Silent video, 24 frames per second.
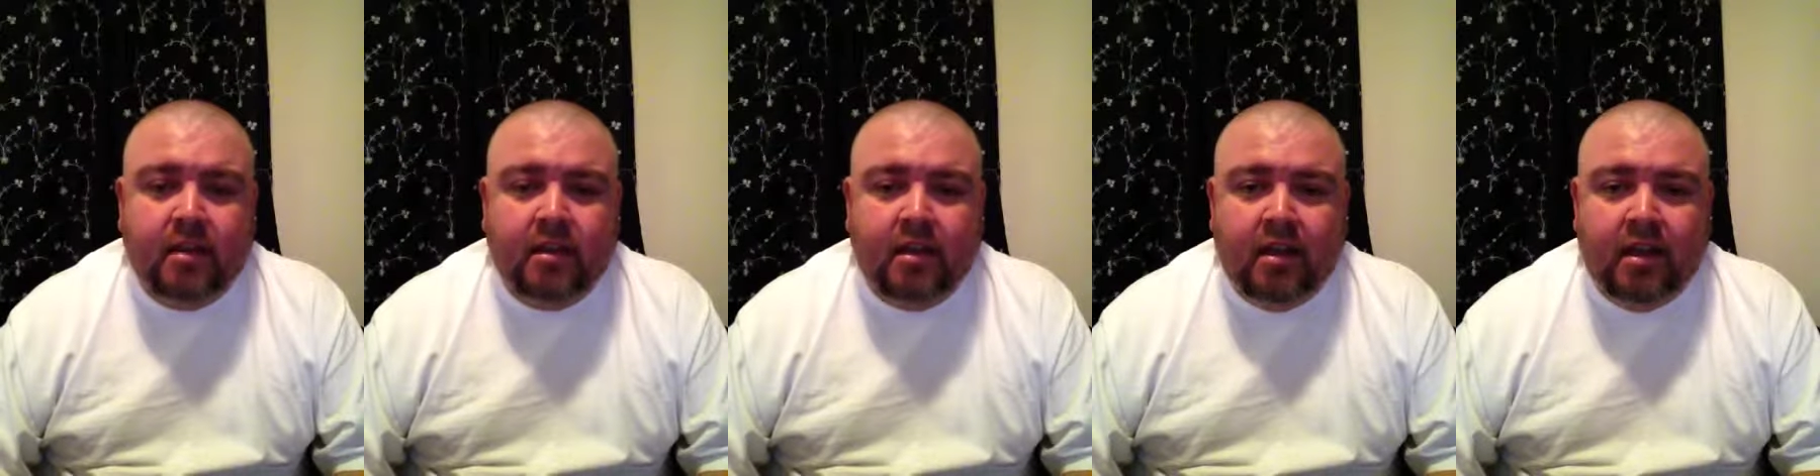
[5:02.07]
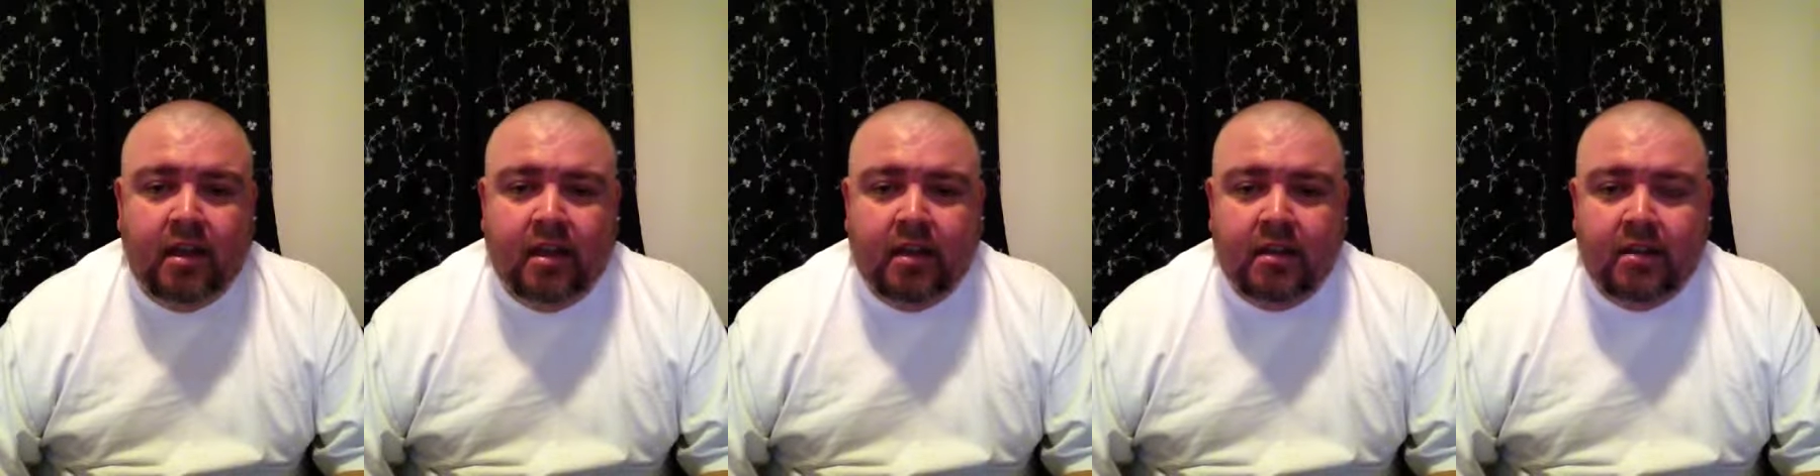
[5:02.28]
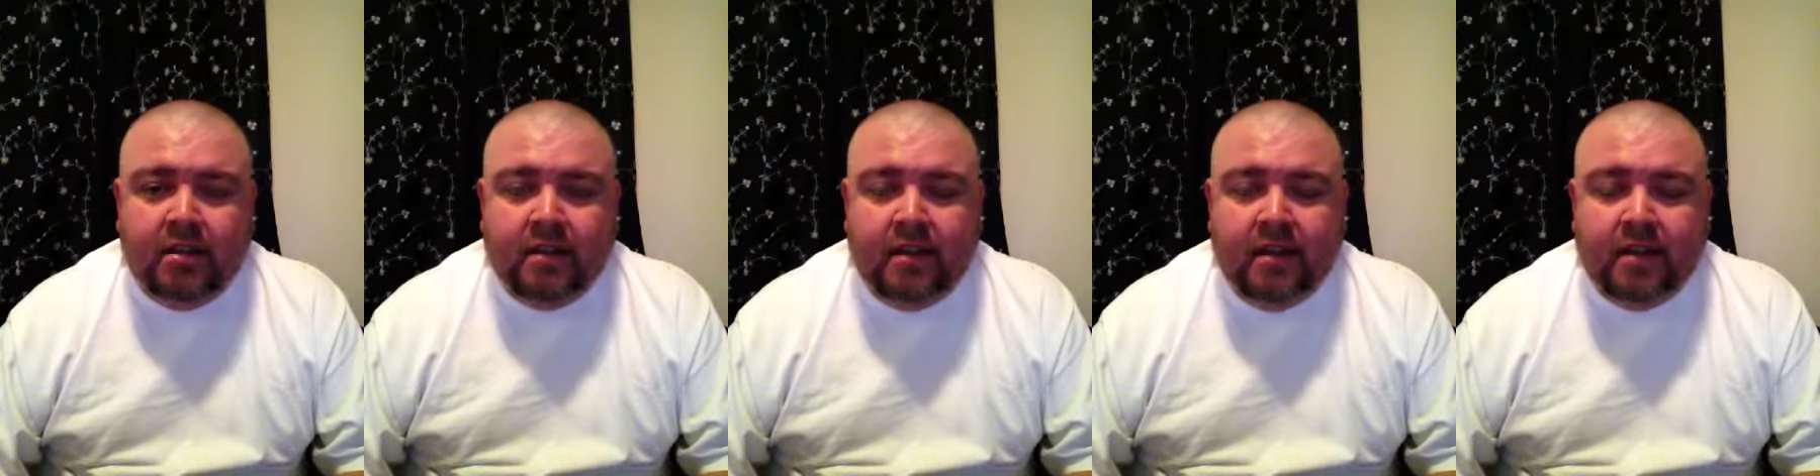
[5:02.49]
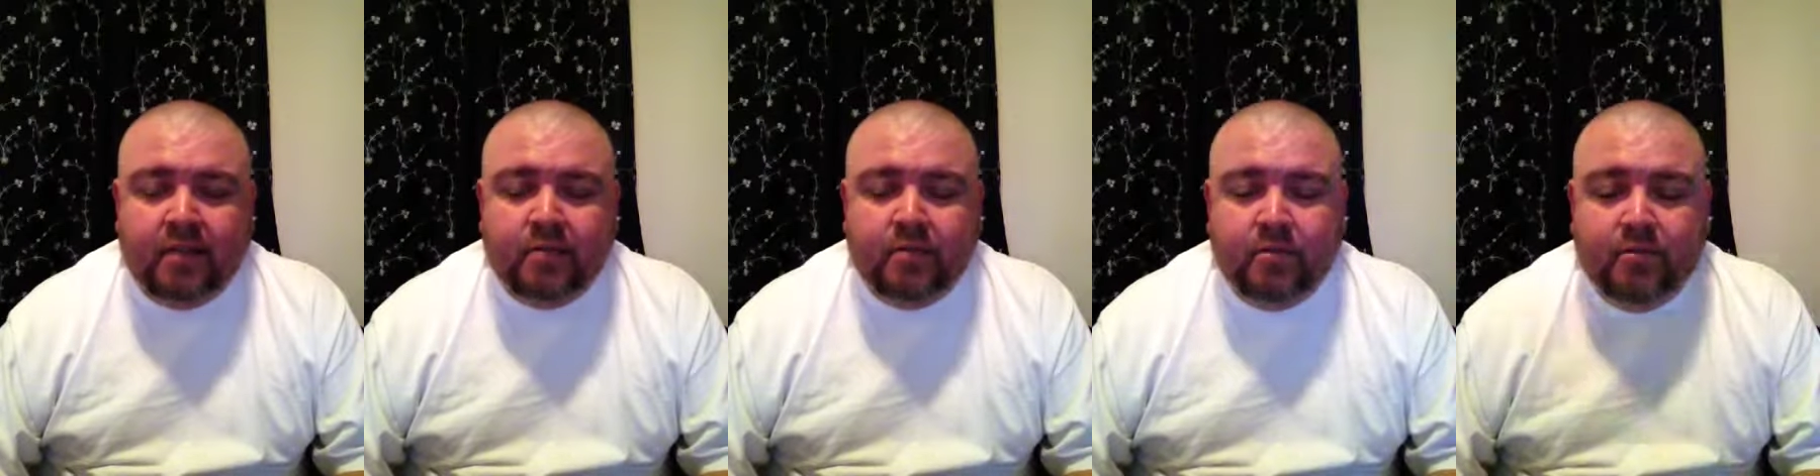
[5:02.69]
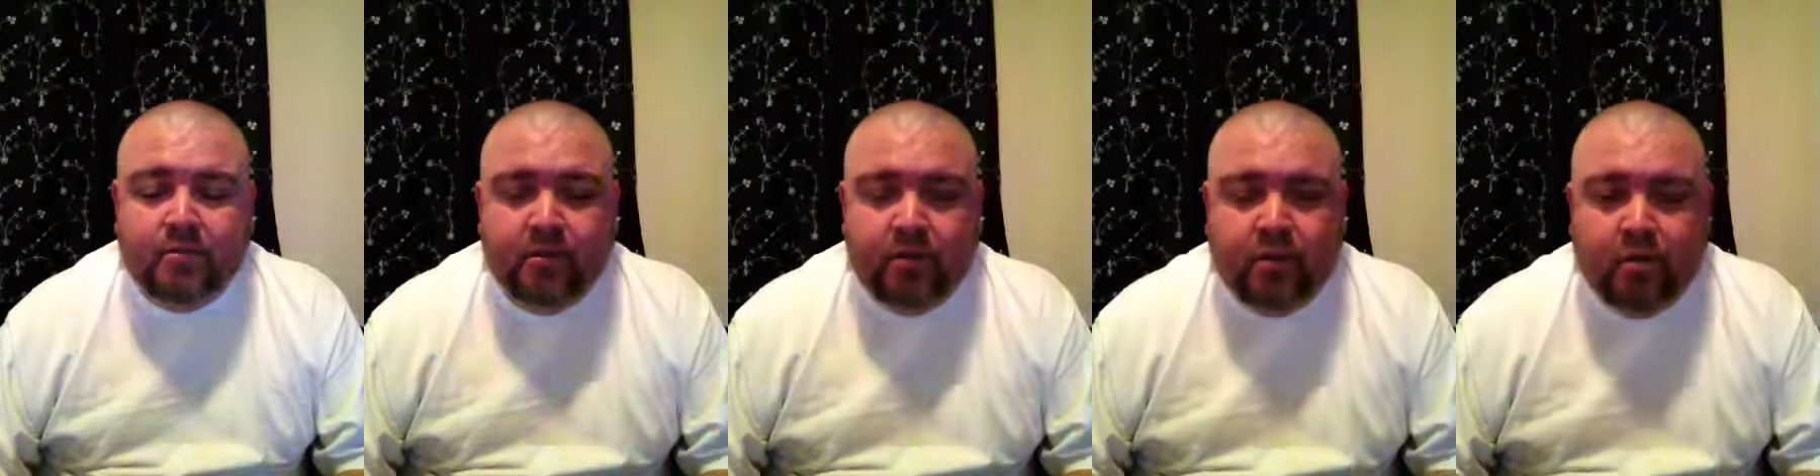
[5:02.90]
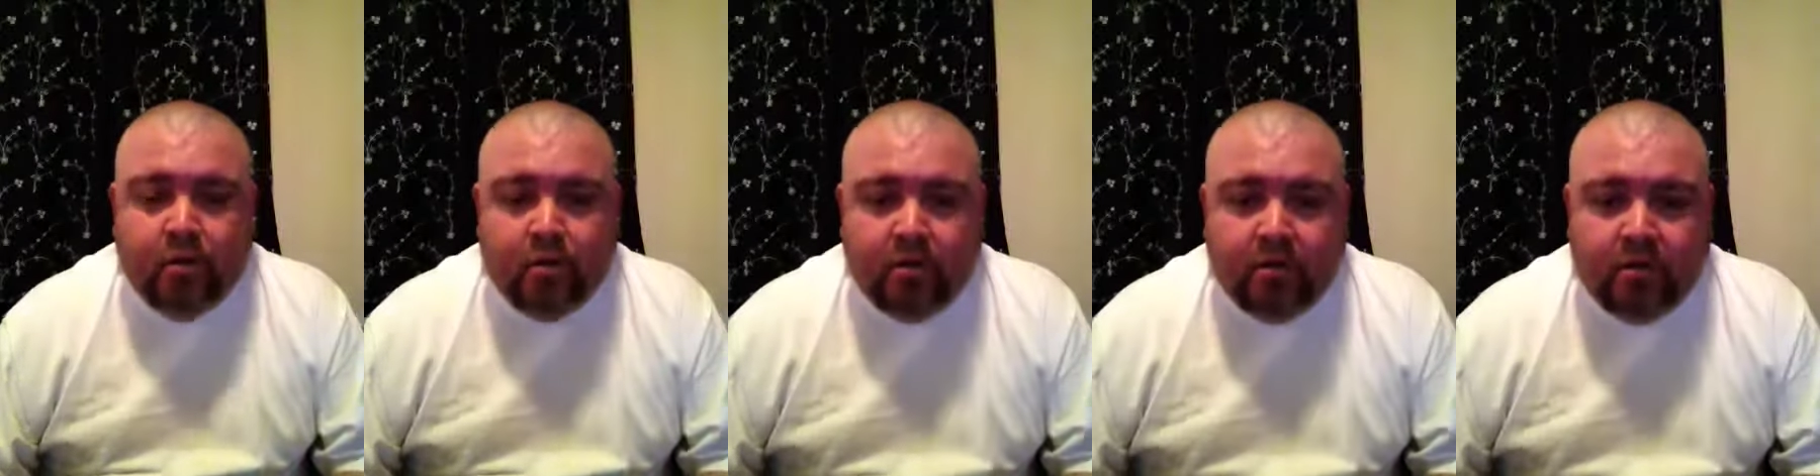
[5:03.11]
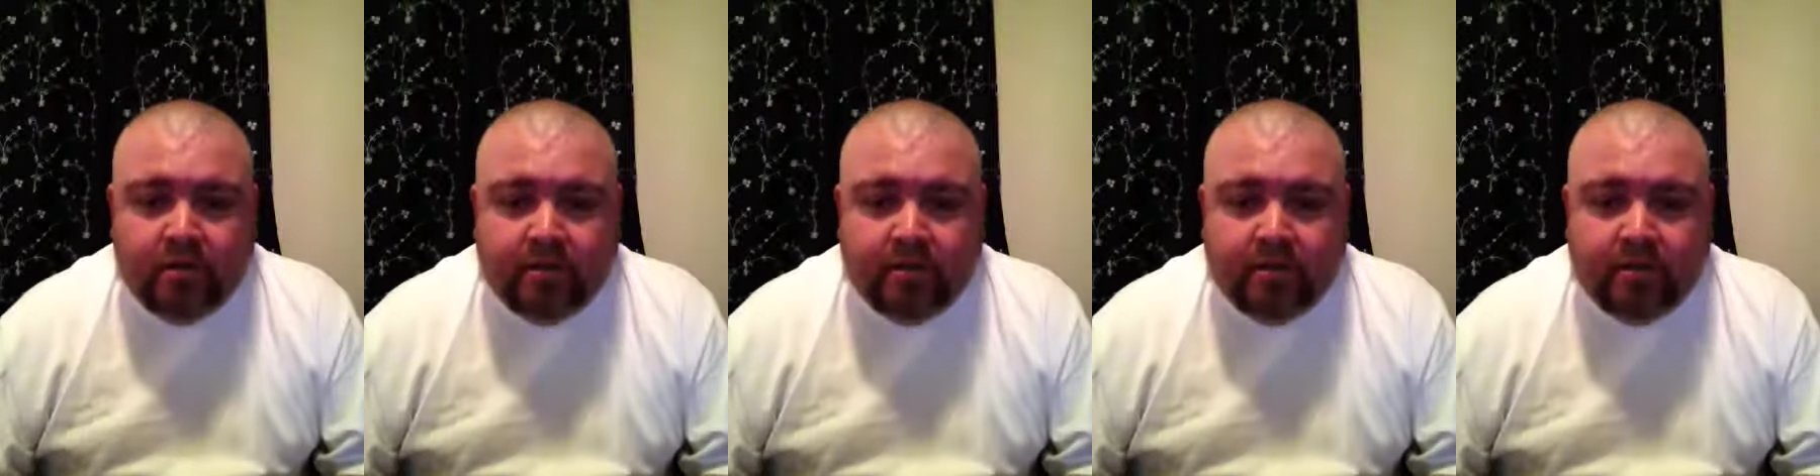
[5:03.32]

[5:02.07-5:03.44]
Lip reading: and he asked me to record a